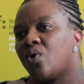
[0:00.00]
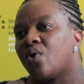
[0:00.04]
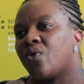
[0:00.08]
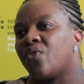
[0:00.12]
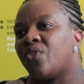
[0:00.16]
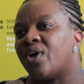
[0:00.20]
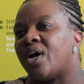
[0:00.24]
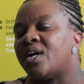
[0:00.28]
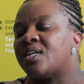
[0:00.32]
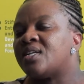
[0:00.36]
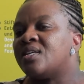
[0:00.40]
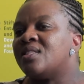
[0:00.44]

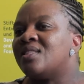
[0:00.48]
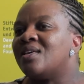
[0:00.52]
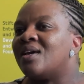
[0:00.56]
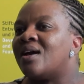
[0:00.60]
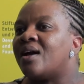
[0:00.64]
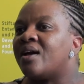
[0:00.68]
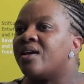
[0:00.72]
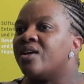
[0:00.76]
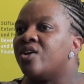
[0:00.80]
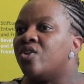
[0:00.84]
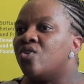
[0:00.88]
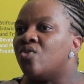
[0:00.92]
that they
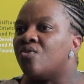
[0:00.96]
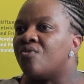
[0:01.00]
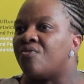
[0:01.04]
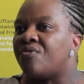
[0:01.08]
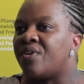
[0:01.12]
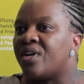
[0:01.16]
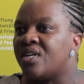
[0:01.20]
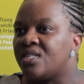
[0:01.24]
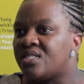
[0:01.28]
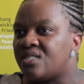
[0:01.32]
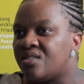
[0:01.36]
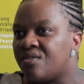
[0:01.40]
are
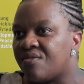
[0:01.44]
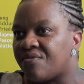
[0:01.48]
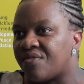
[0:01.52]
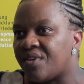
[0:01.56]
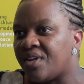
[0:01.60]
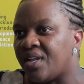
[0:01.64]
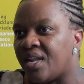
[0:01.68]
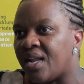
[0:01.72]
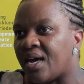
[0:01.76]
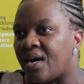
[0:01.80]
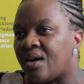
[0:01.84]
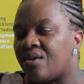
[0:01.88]
innovative
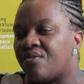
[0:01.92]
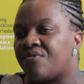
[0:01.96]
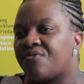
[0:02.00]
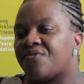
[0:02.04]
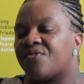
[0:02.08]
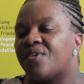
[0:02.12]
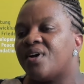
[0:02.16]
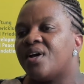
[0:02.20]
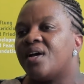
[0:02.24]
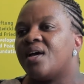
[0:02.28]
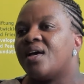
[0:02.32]
enough